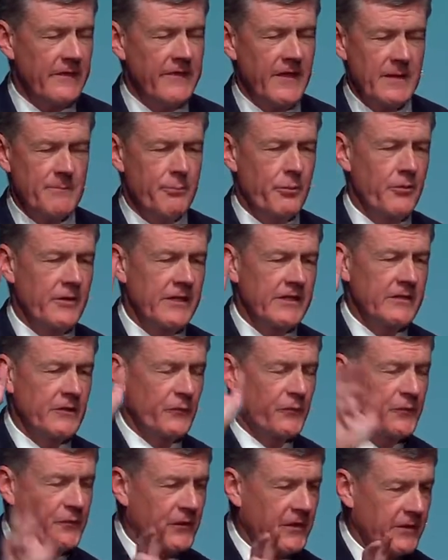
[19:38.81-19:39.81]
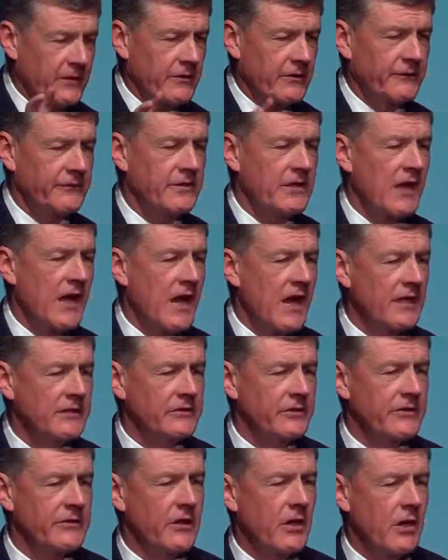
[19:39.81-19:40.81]
They bring the fear of
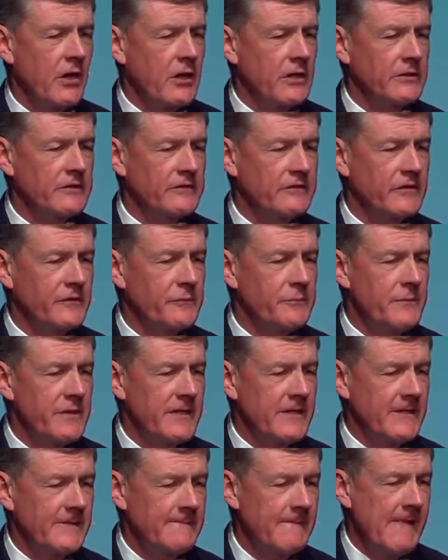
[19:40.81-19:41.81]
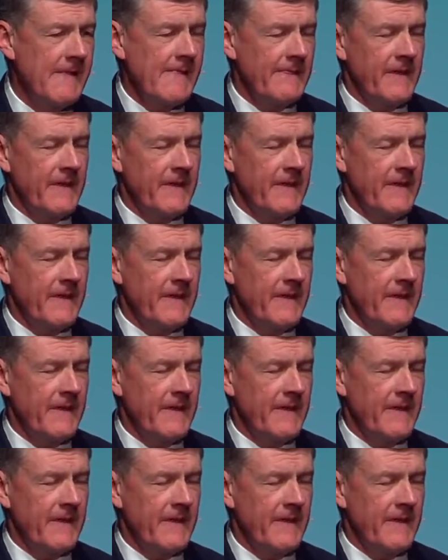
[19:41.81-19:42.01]
God to the hearts of men.